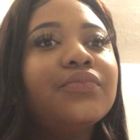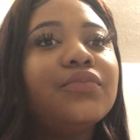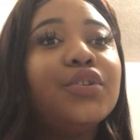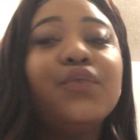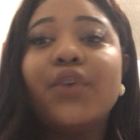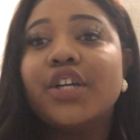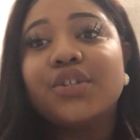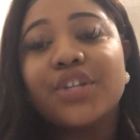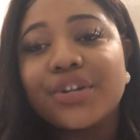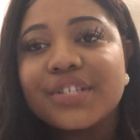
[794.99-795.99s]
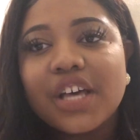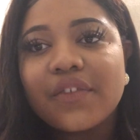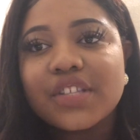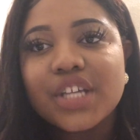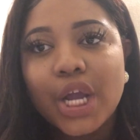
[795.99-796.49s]
You've worked on
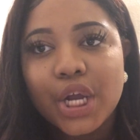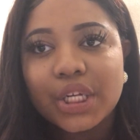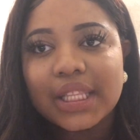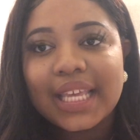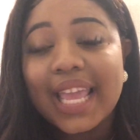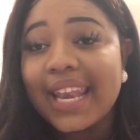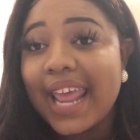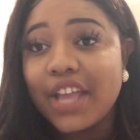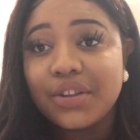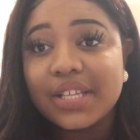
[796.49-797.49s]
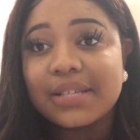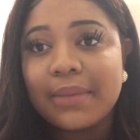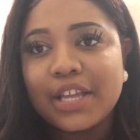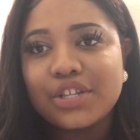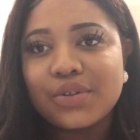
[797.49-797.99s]
yourself internally, and now you need to
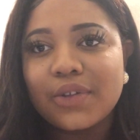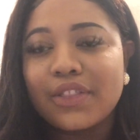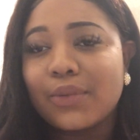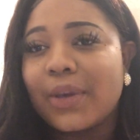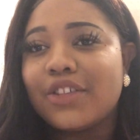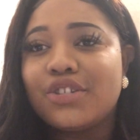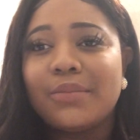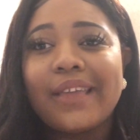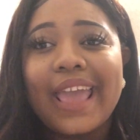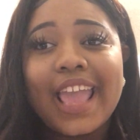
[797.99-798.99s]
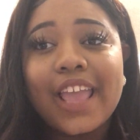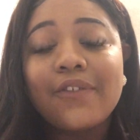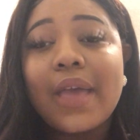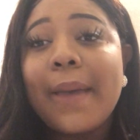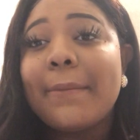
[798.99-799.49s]
make sure that the way that you
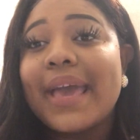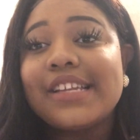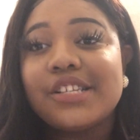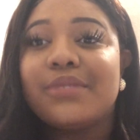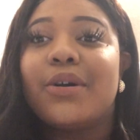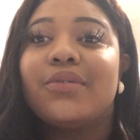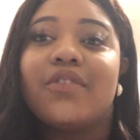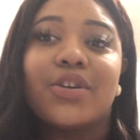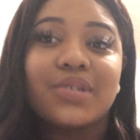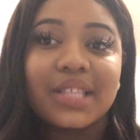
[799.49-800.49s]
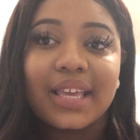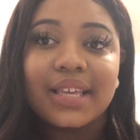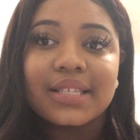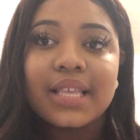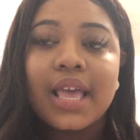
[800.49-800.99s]
behave matches both of those
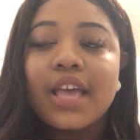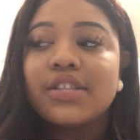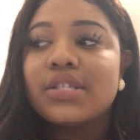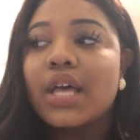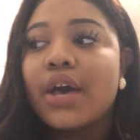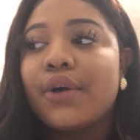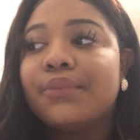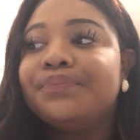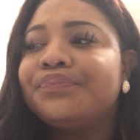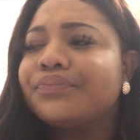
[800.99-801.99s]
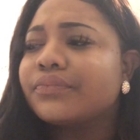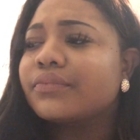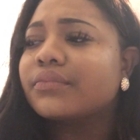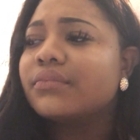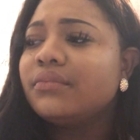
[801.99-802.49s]
things. So
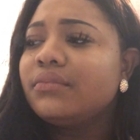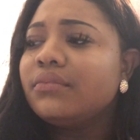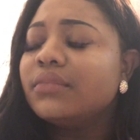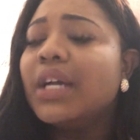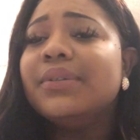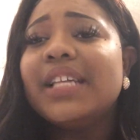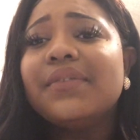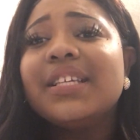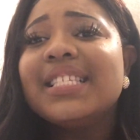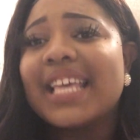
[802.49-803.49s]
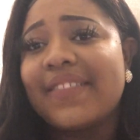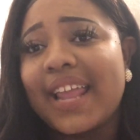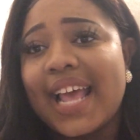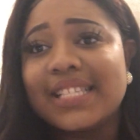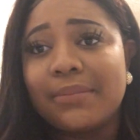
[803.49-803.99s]
I would definitely say
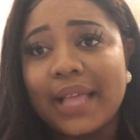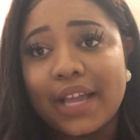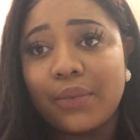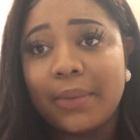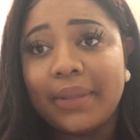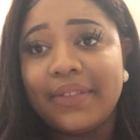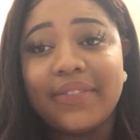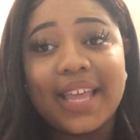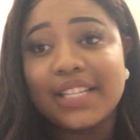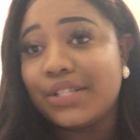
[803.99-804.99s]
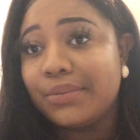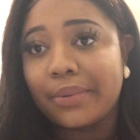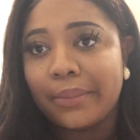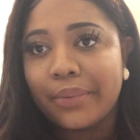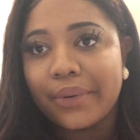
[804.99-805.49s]
that as a Black woman, that is
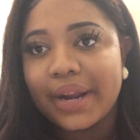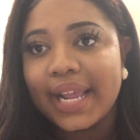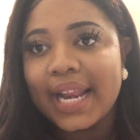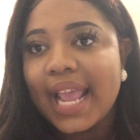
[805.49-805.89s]
super important.